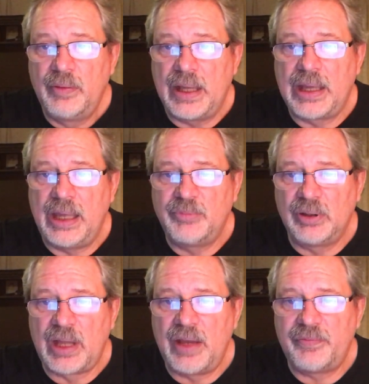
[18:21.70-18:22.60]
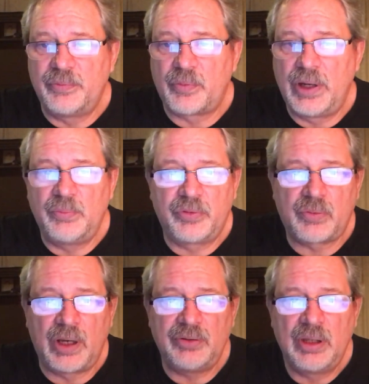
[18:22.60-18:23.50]
They came to life and reigned with
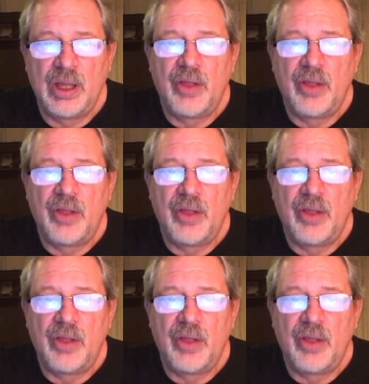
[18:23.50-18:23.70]
Christ.